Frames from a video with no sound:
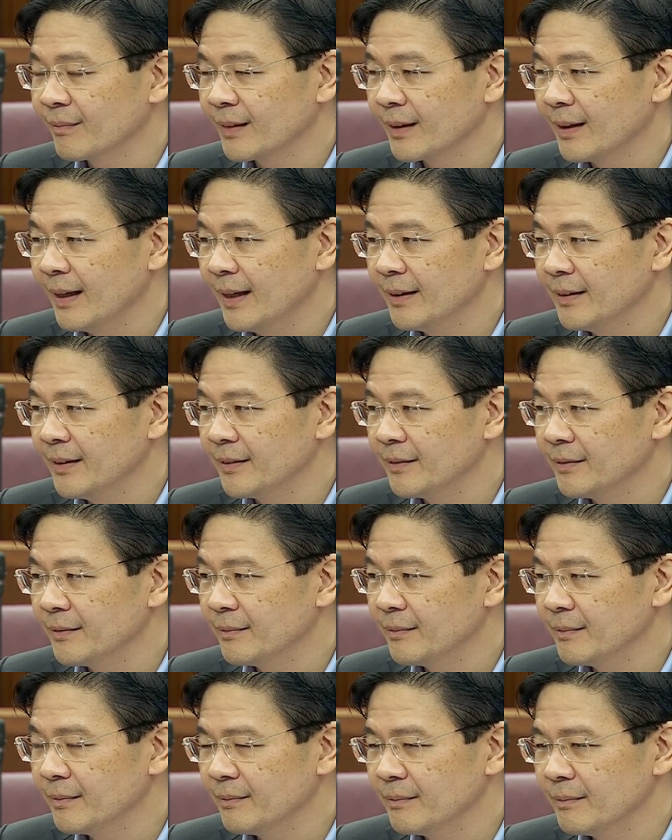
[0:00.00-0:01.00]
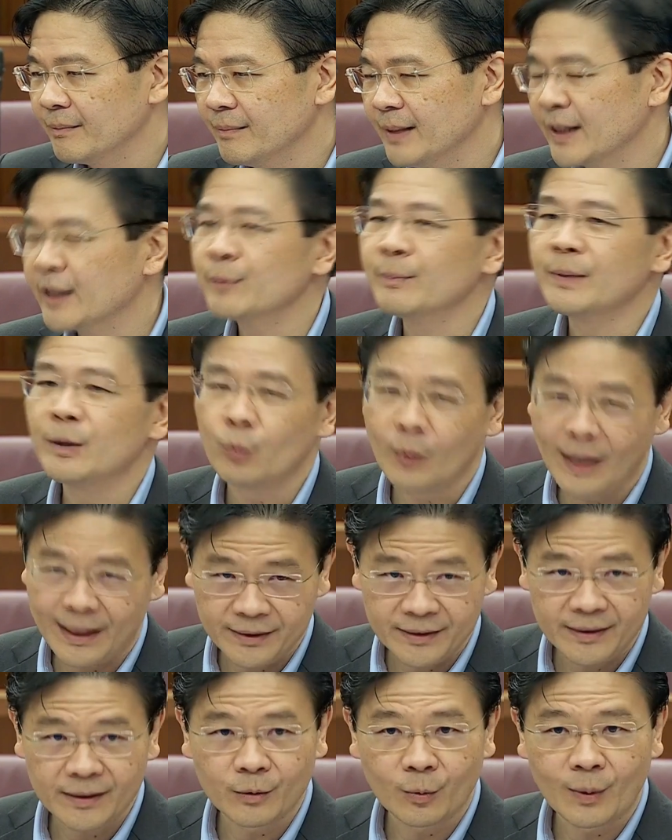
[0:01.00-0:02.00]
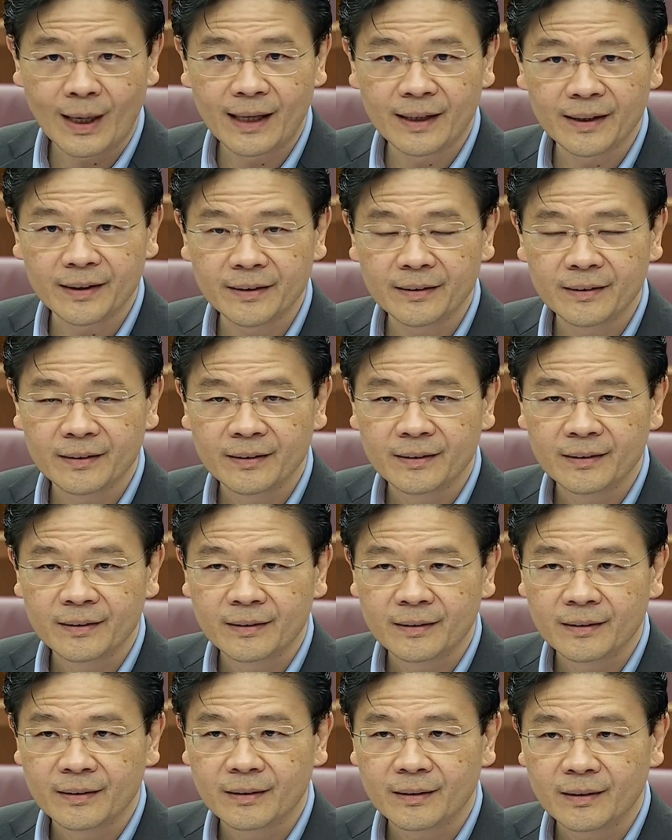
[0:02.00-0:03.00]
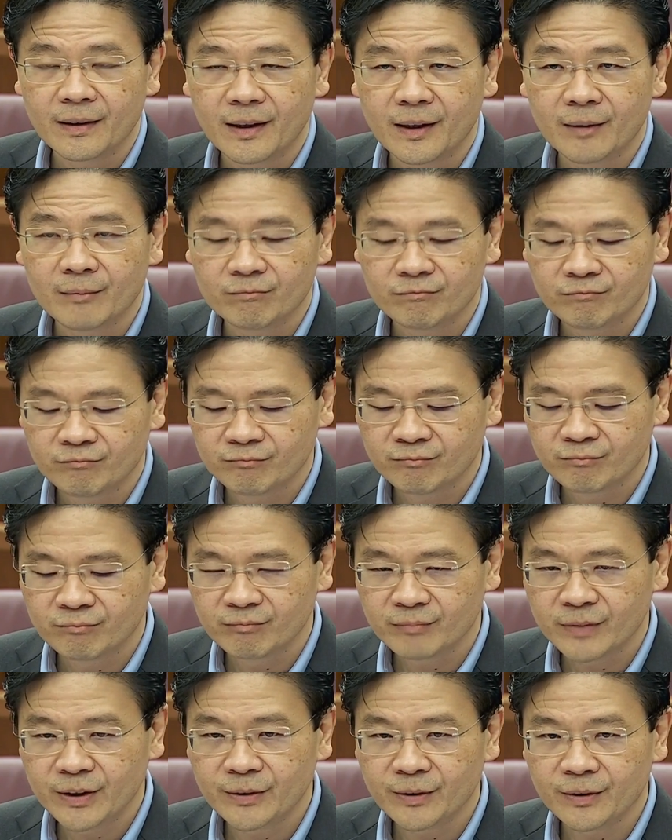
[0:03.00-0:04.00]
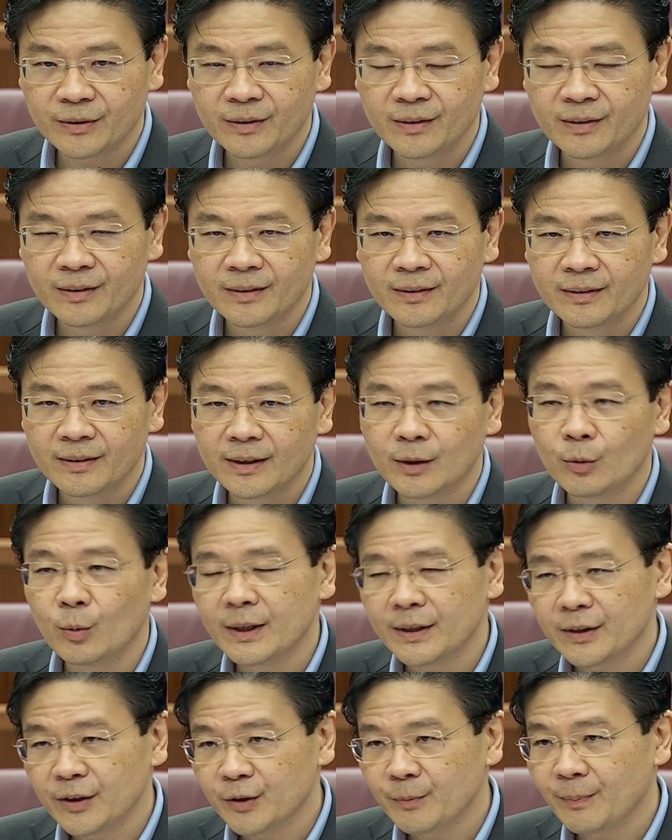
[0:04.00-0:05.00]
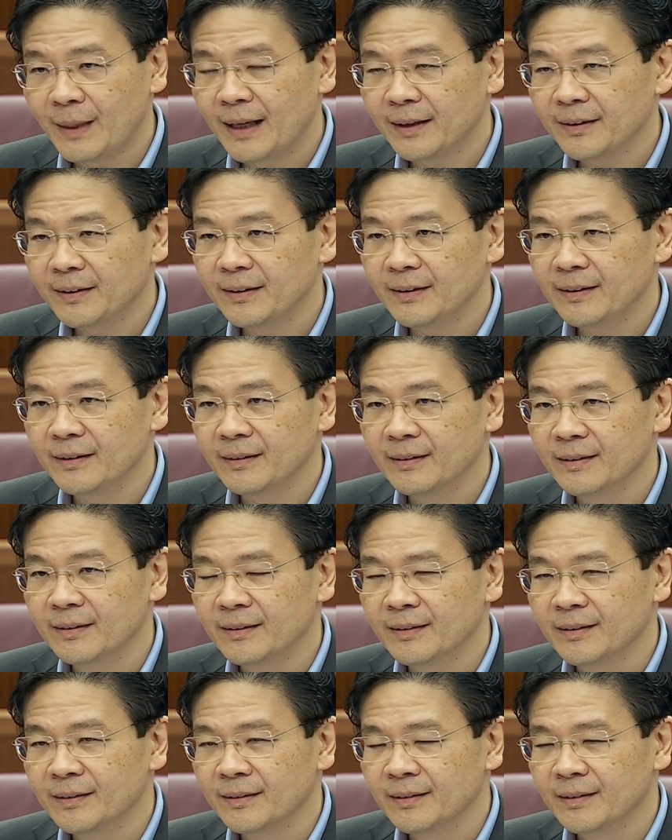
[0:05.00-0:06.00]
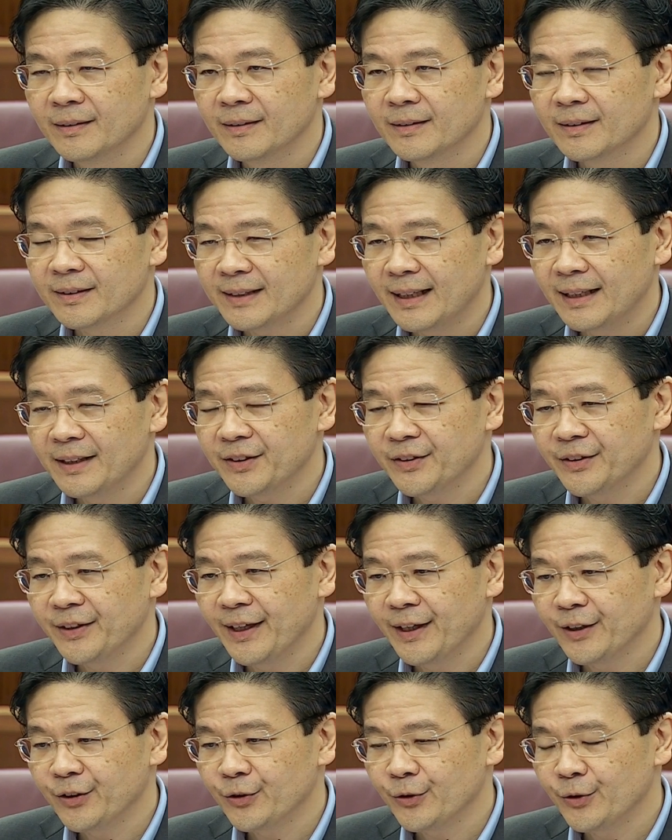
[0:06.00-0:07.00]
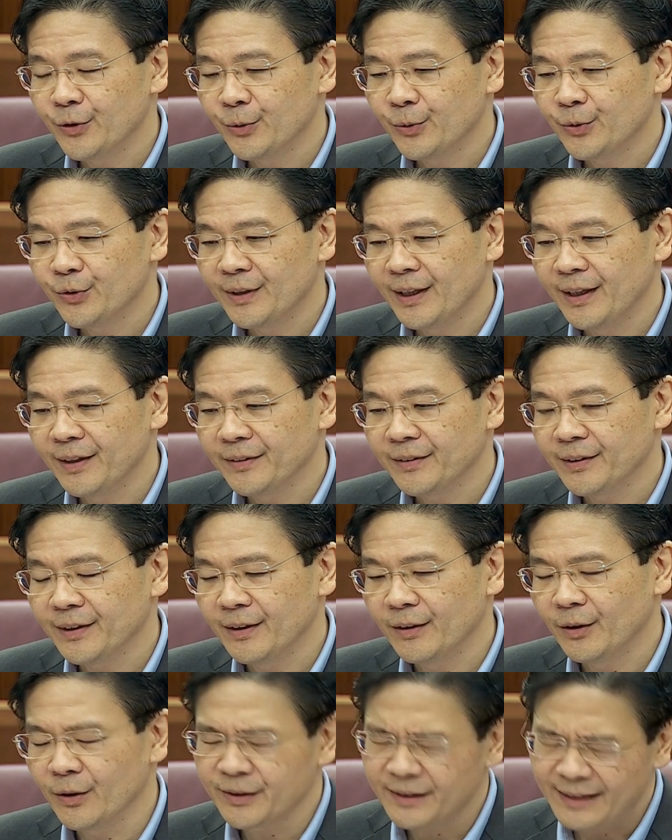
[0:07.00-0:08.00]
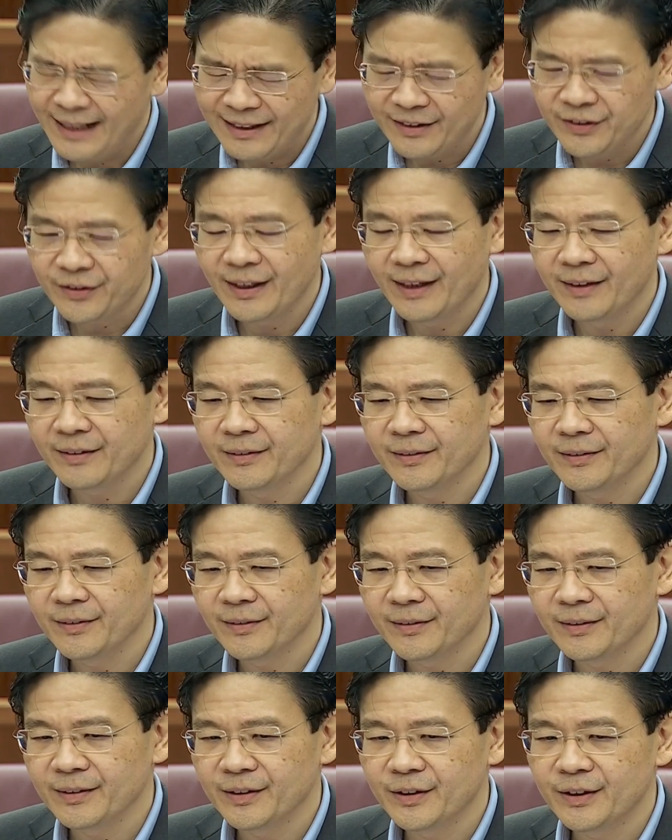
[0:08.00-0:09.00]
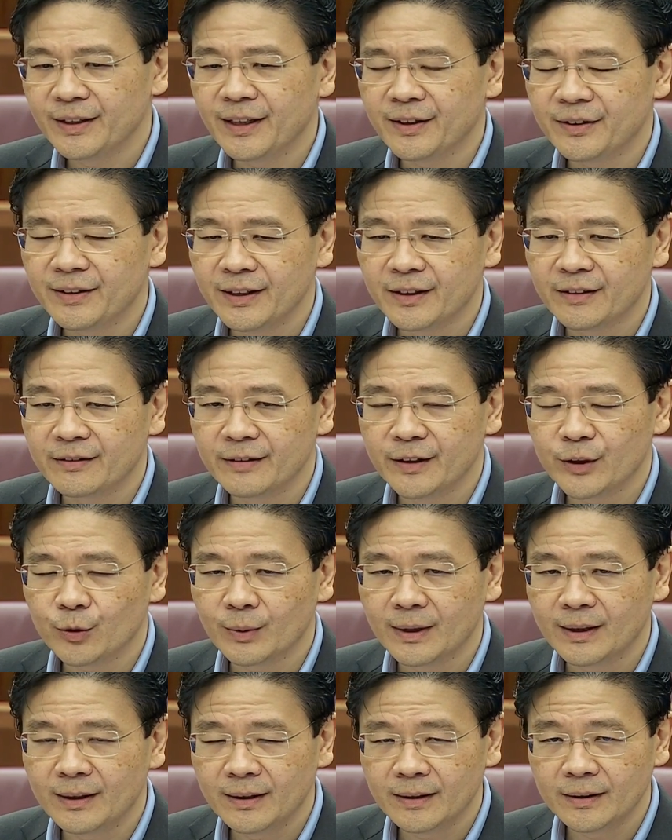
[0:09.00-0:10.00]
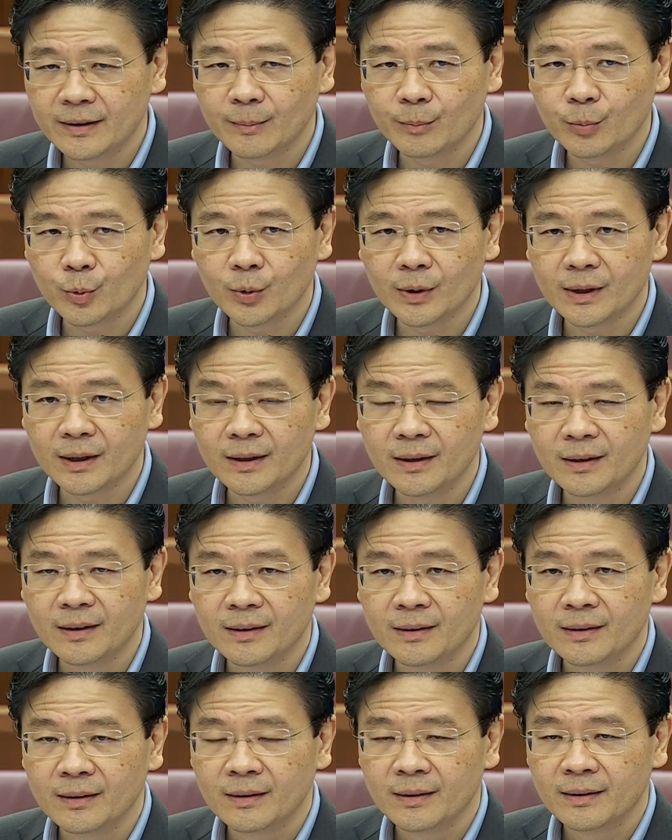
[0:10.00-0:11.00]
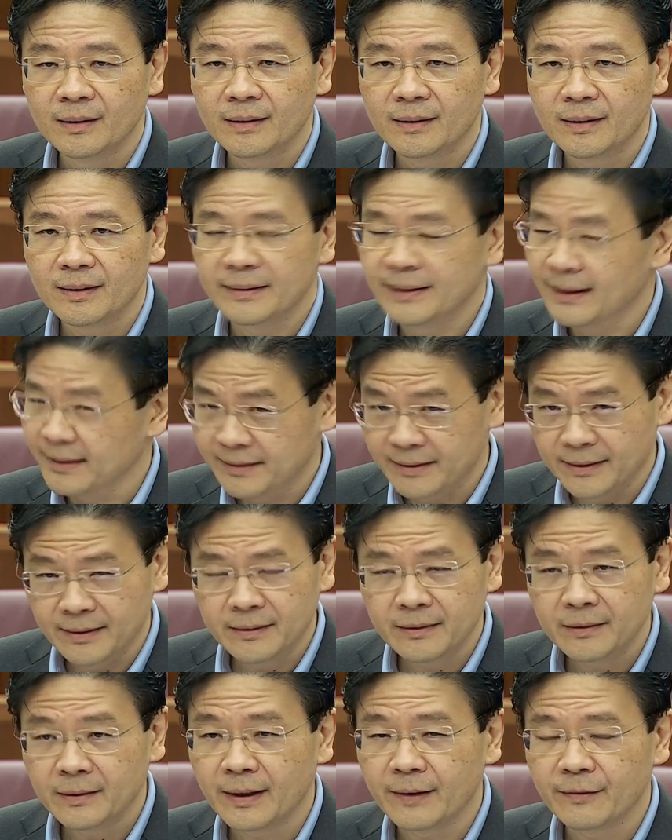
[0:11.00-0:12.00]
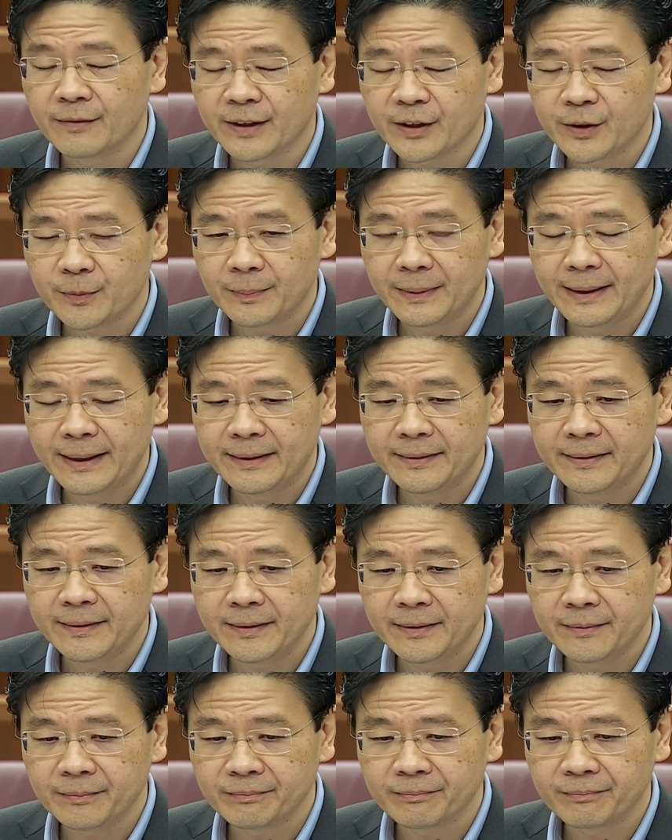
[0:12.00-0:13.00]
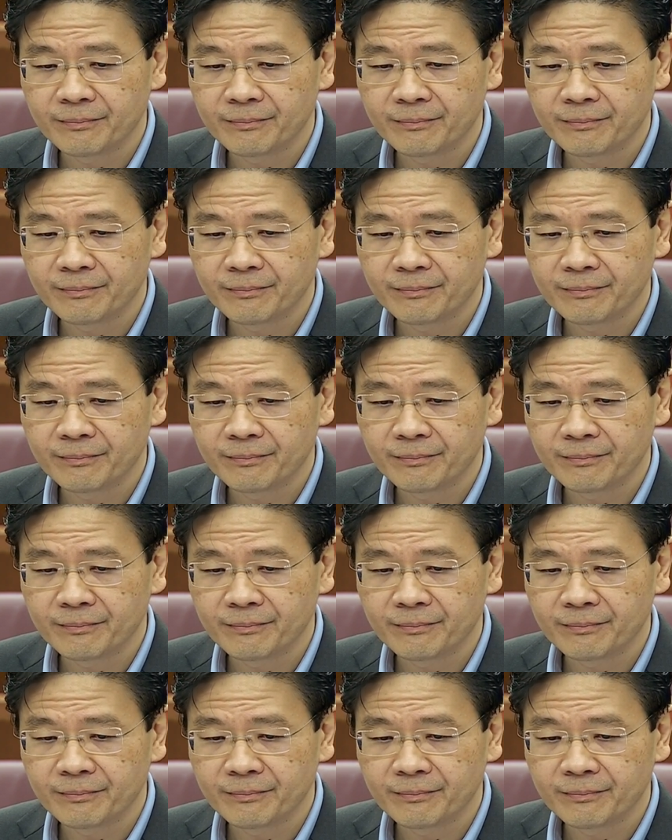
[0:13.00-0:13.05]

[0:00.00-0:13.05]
And it makes me wonder why, um, you know, the Workers' Party cites the excuse that, uh, or cites that, you know, the GST increase will hurt the poor. It doesn't. I've explained it.